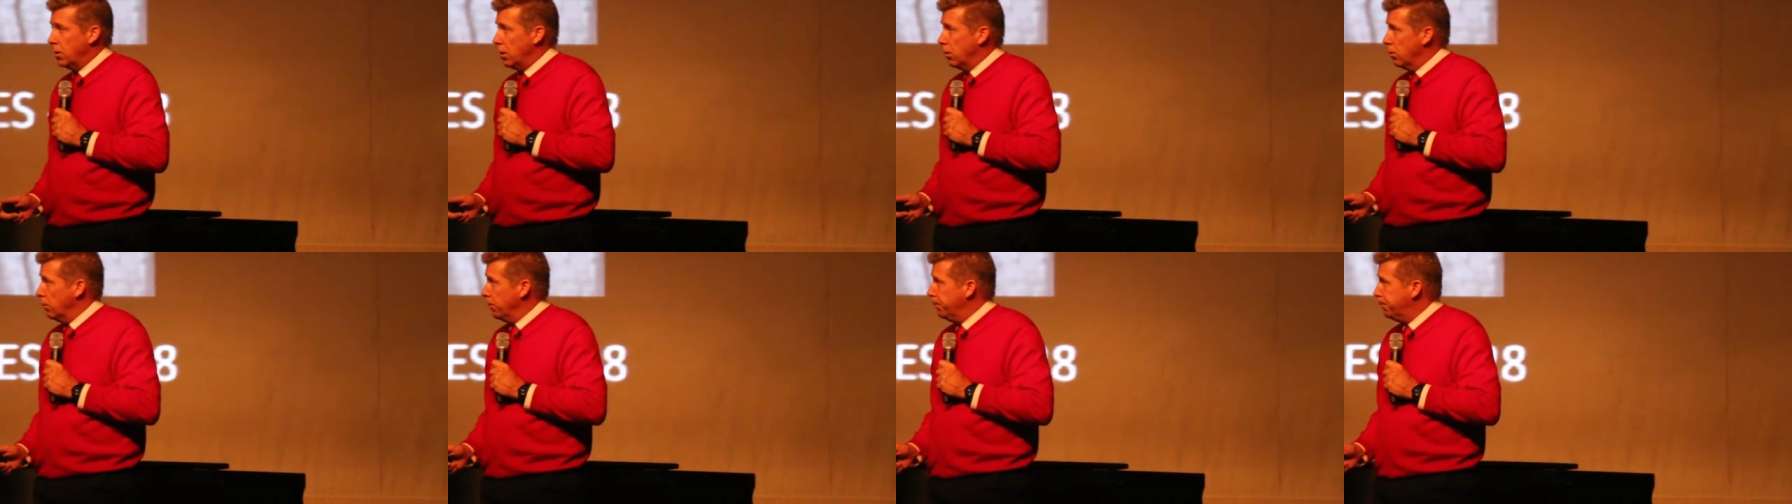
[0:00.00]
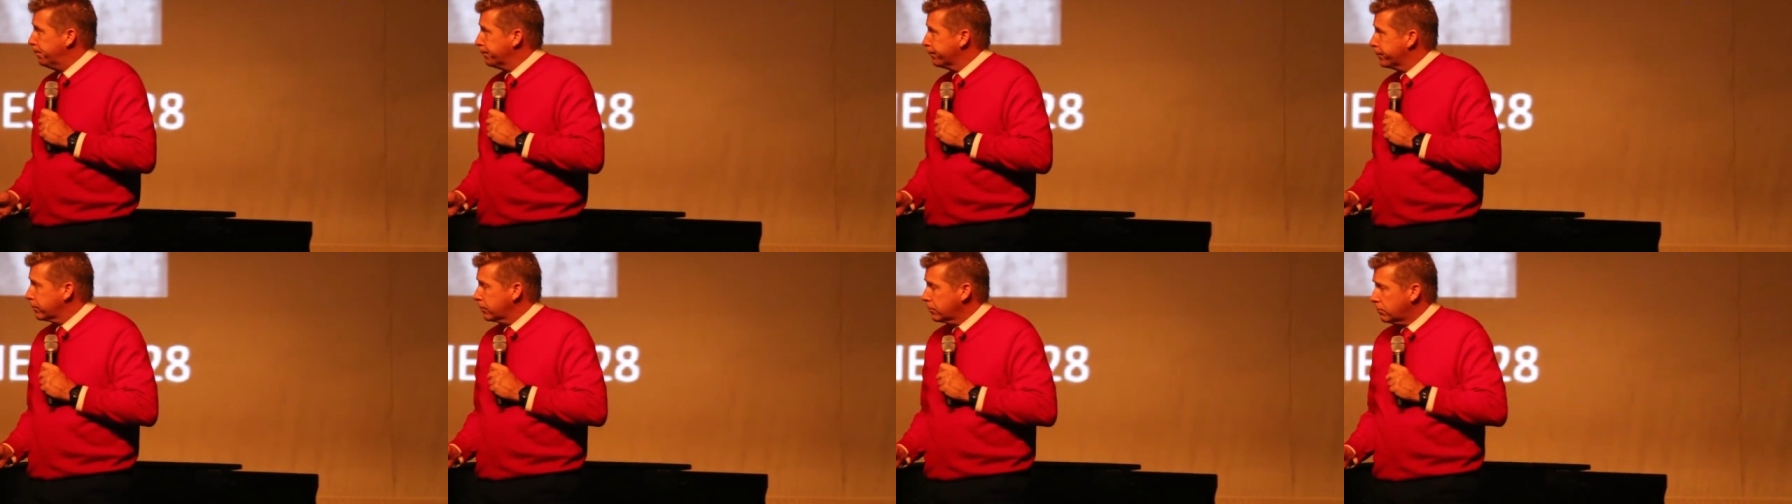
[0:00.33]
though.
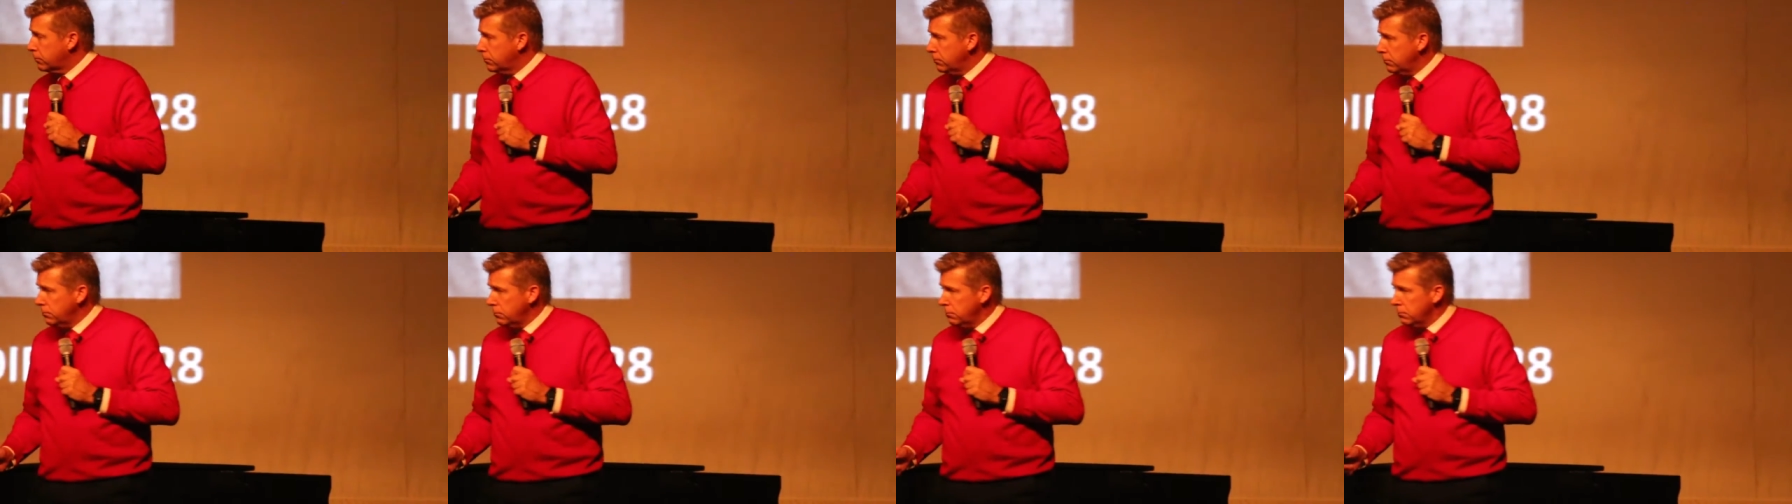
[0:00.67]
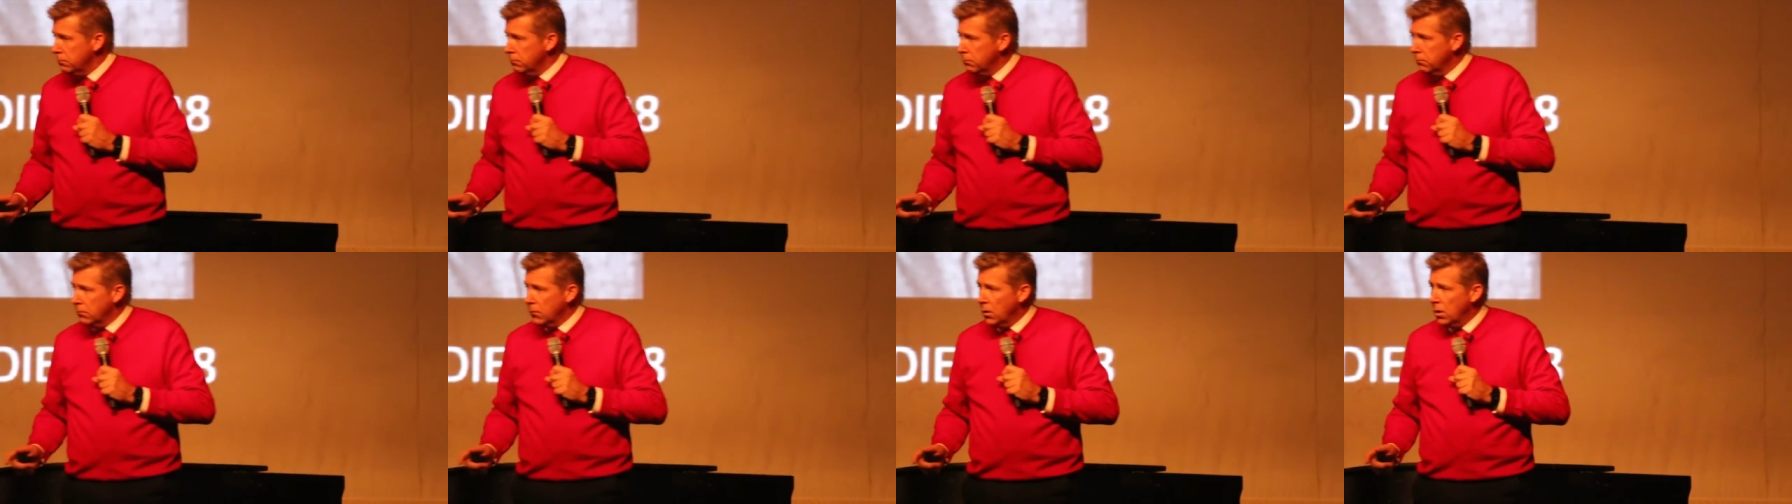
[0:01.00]

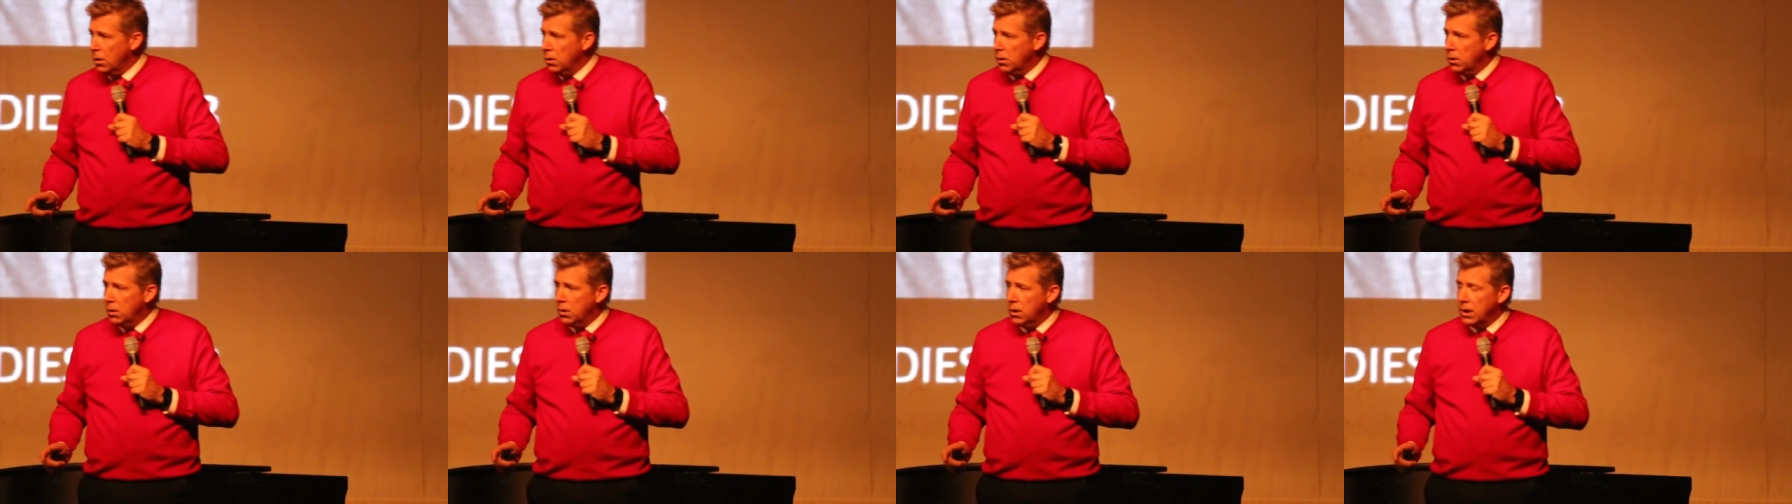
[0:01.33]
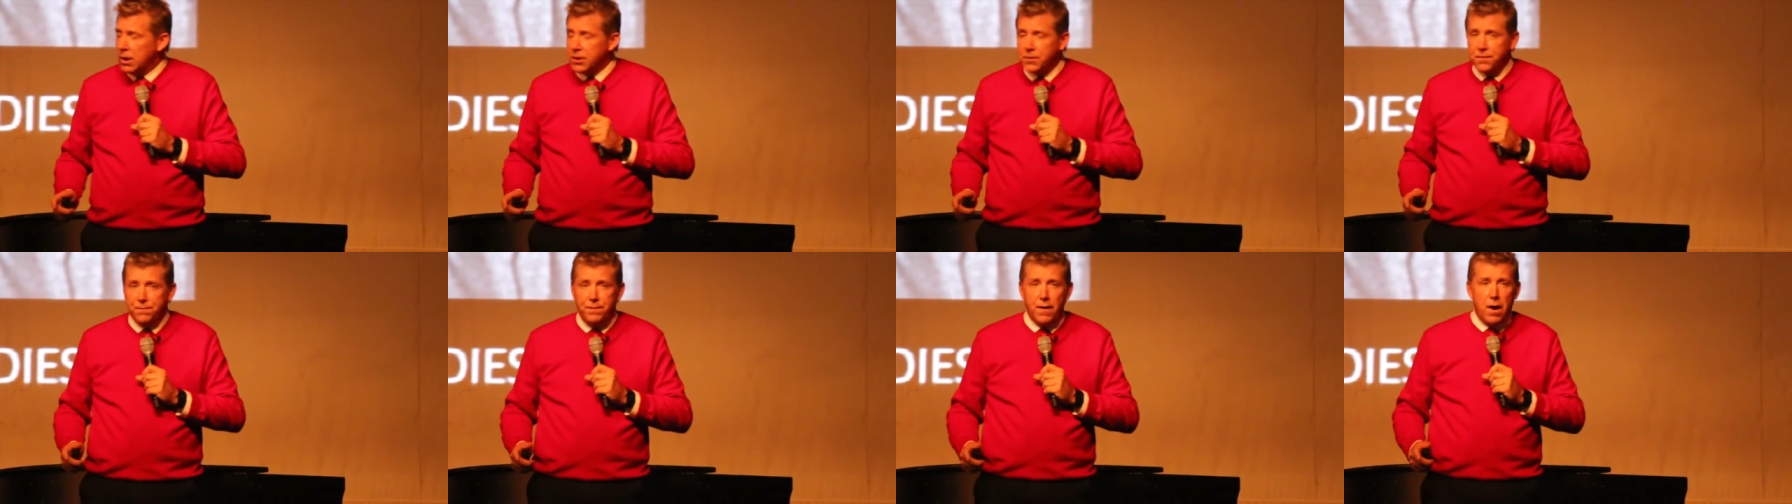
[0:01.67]

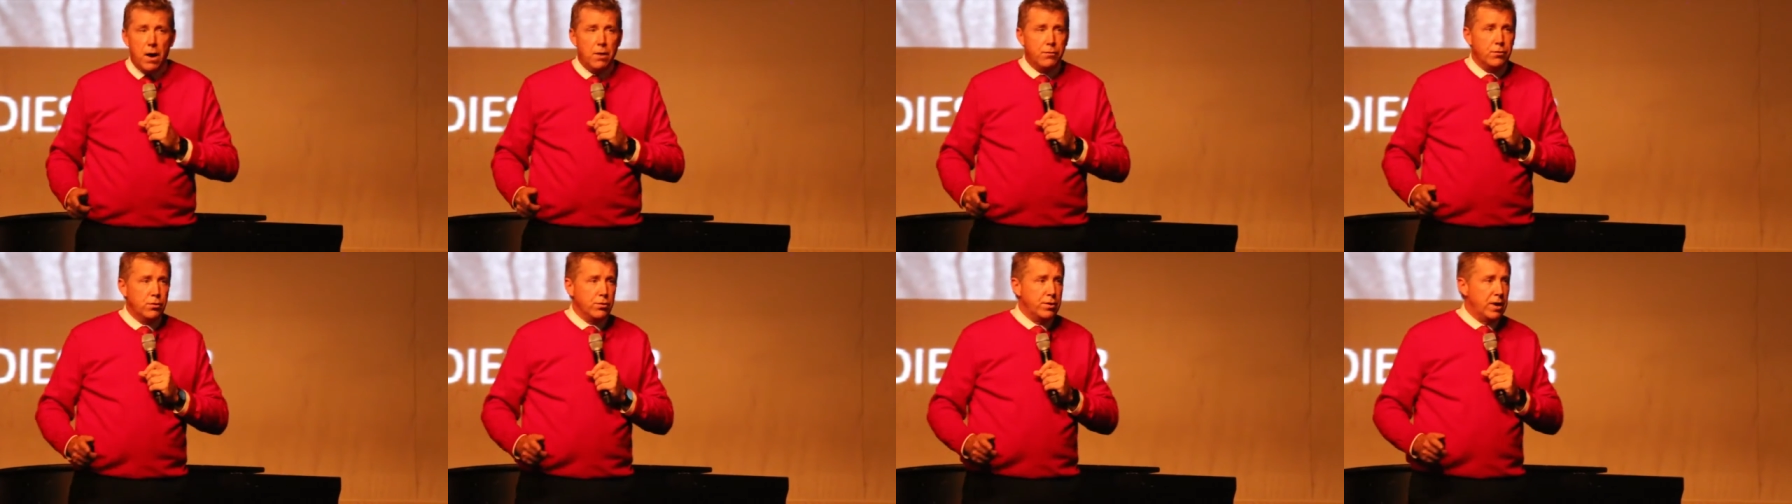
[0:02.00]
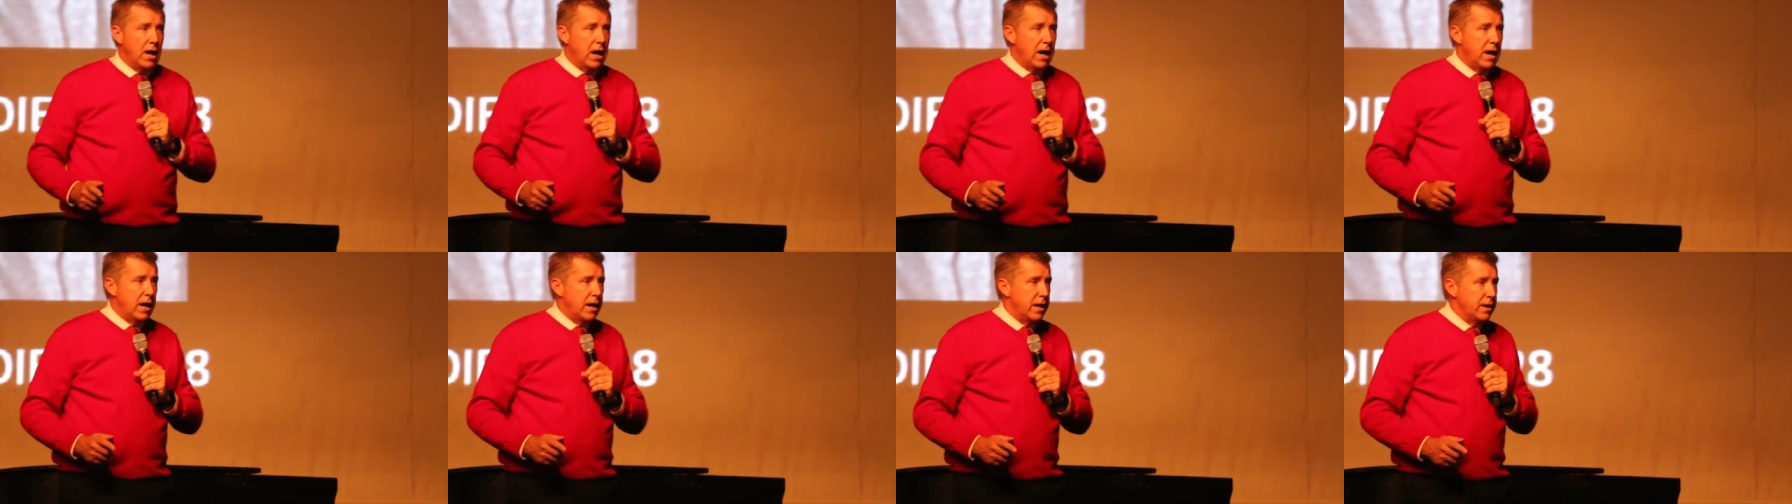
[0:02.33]
His father
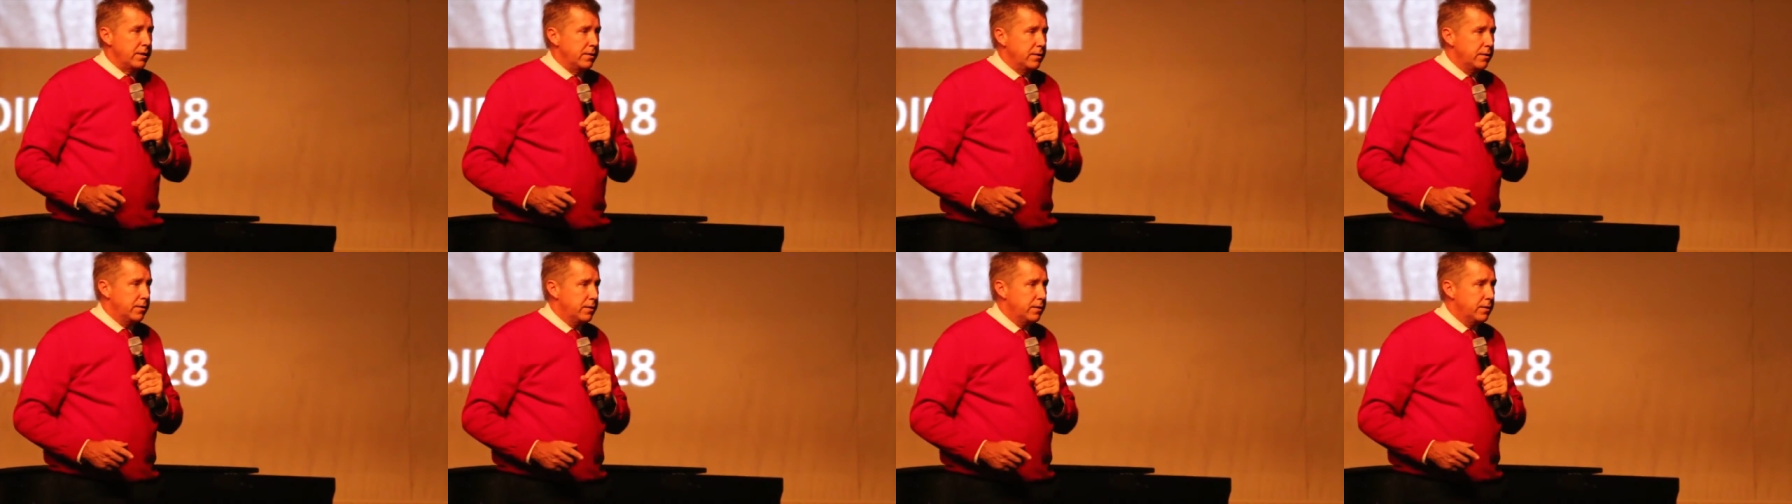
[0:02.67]
died.